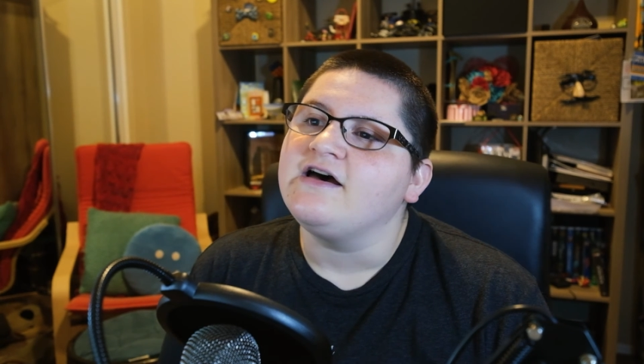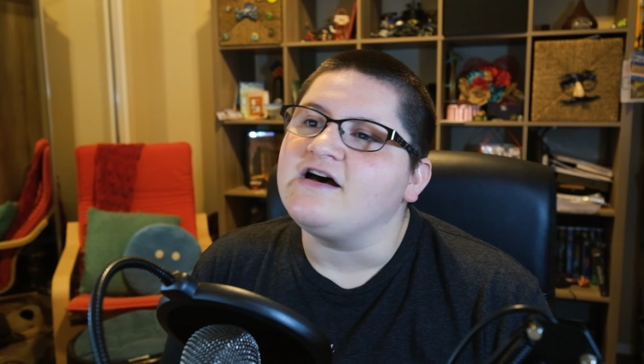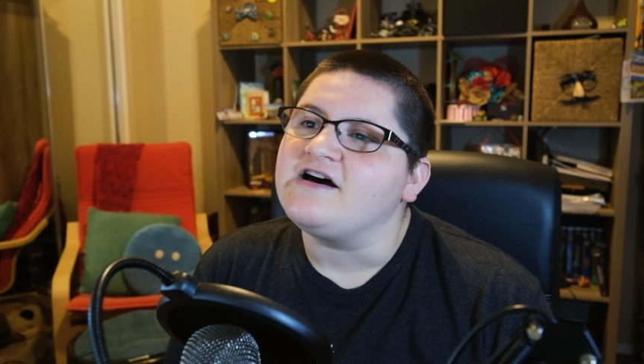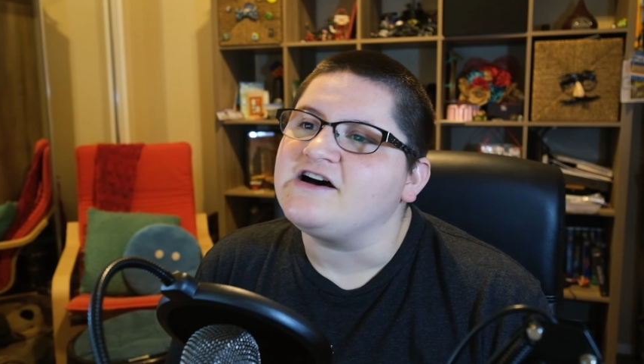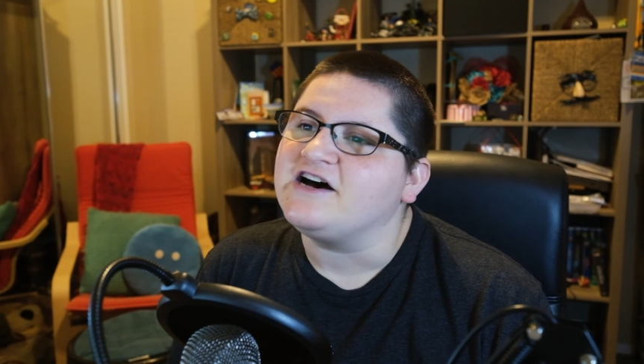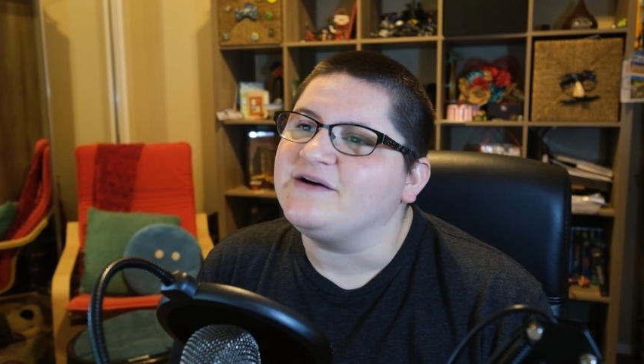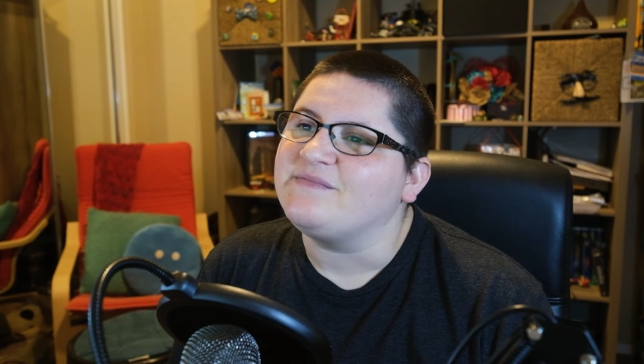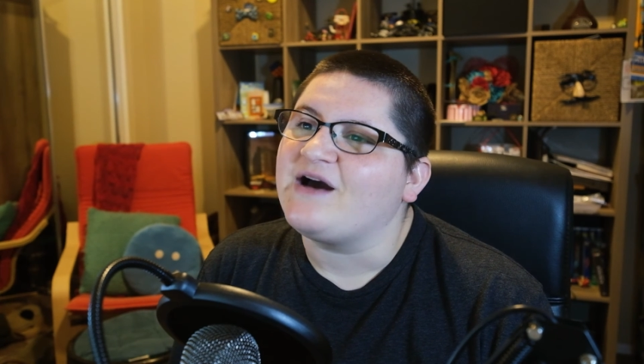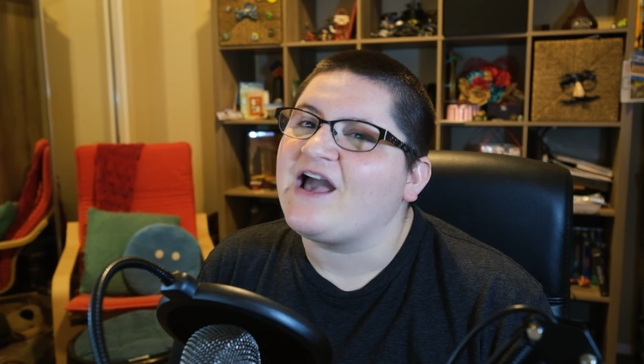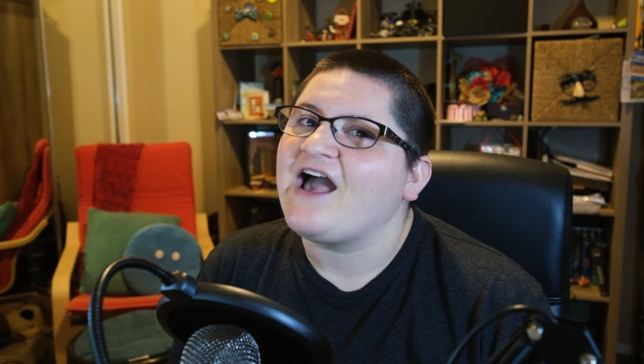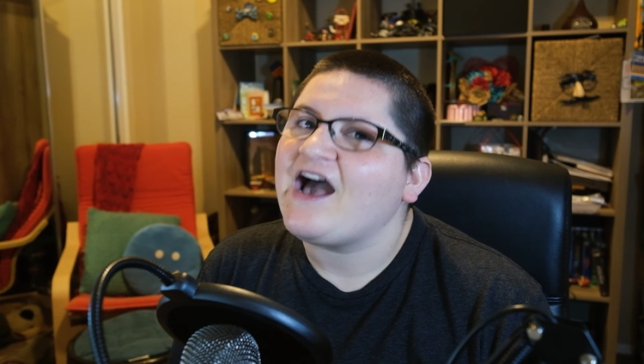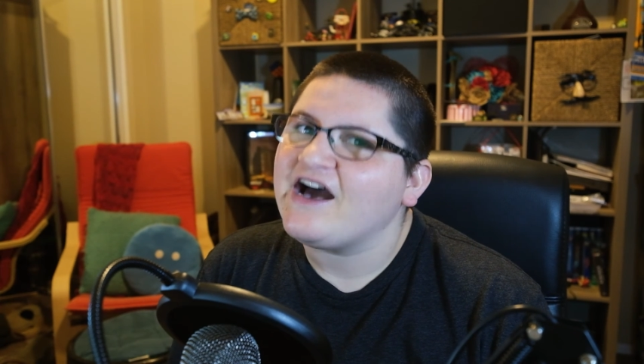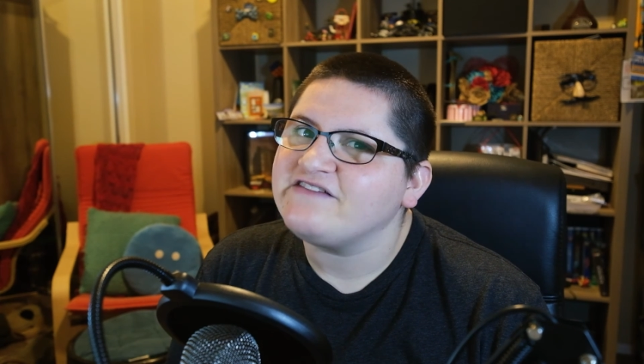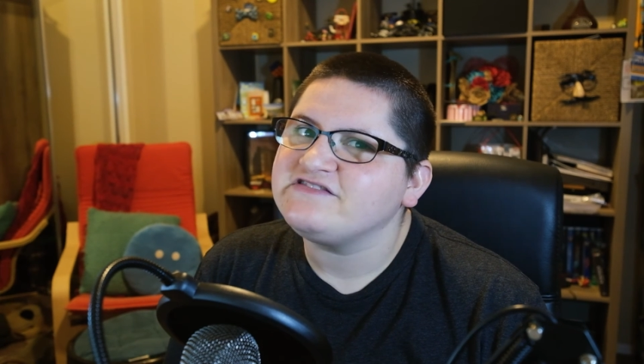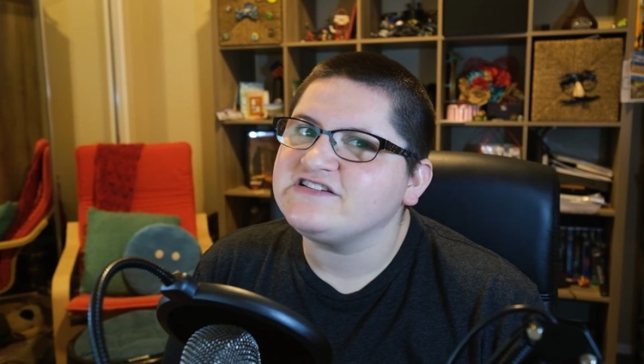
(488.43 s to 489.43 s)
I
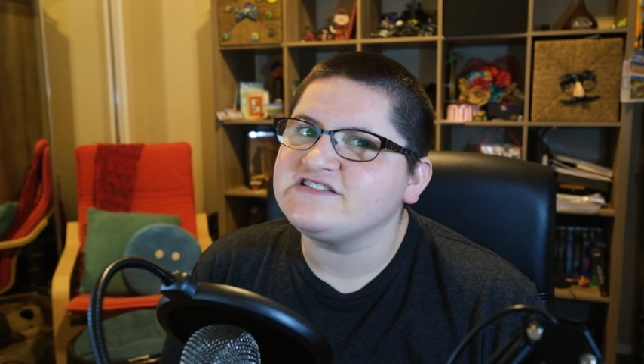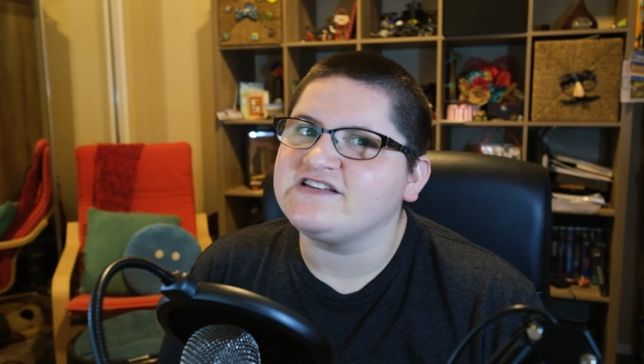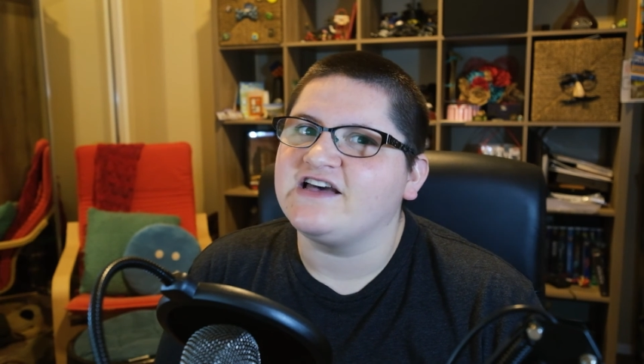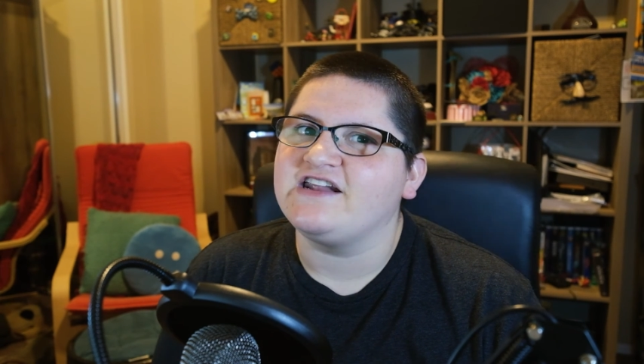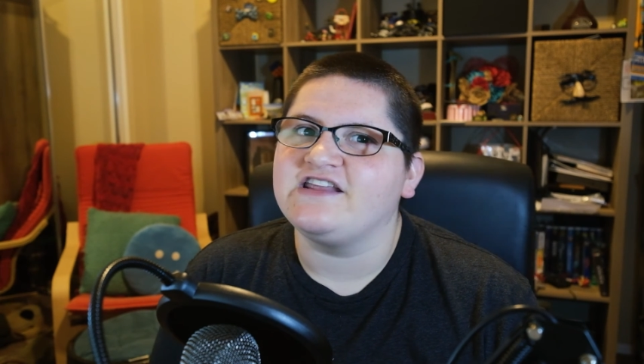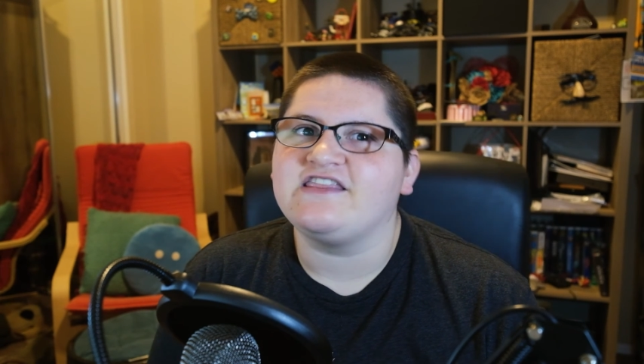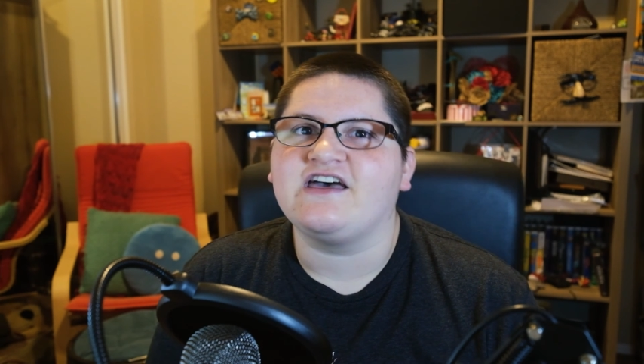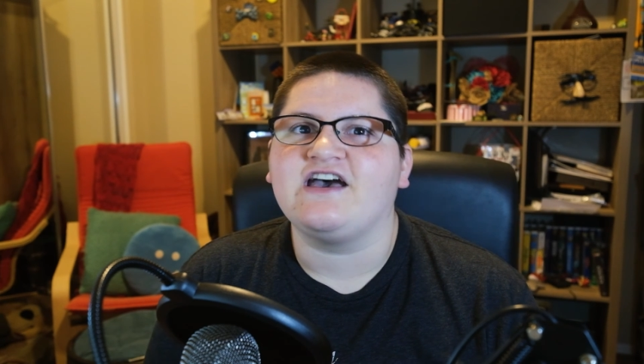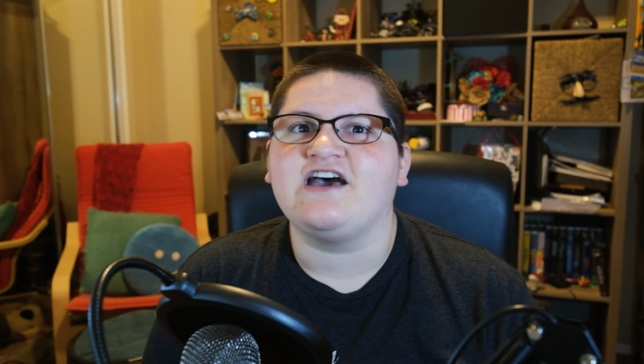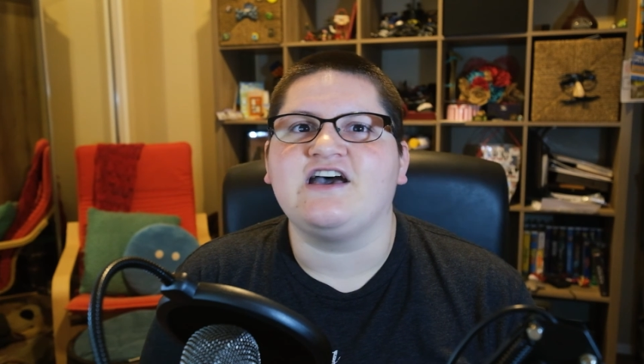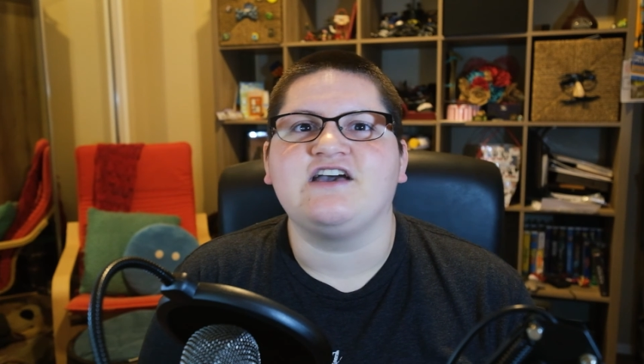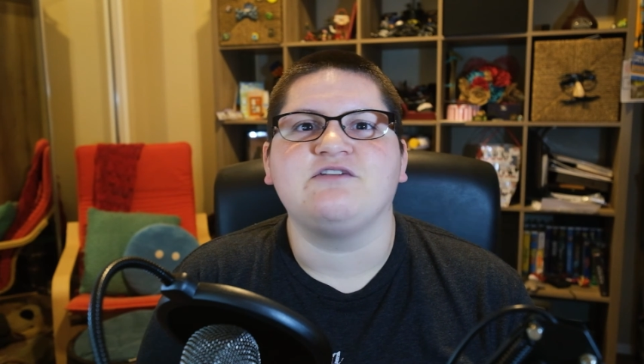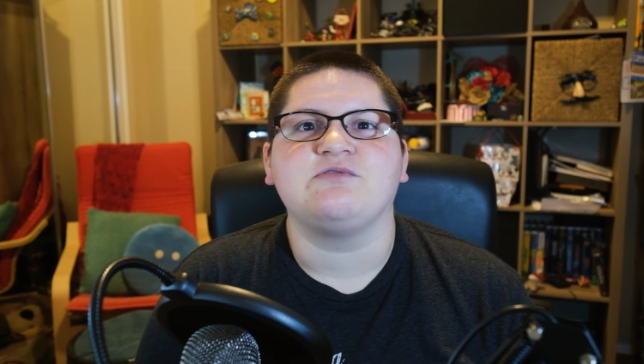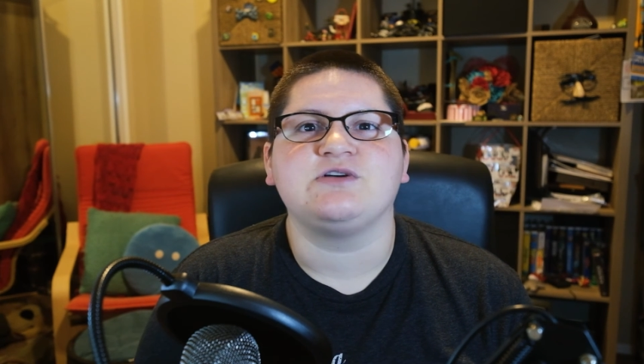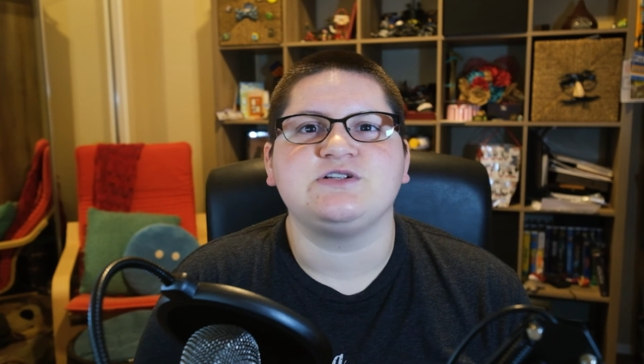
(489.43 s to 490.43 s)
have decided that
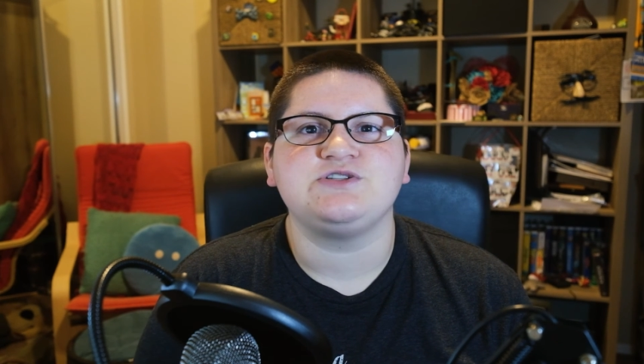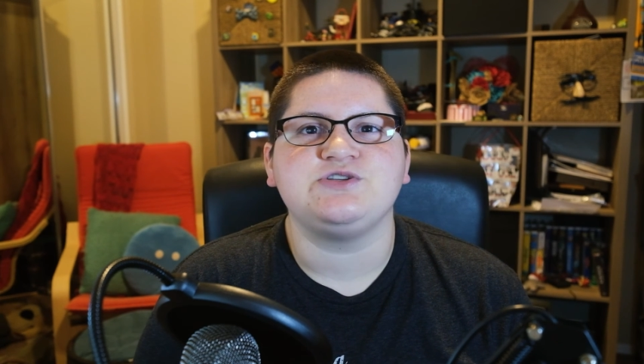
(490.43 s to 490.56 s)
I want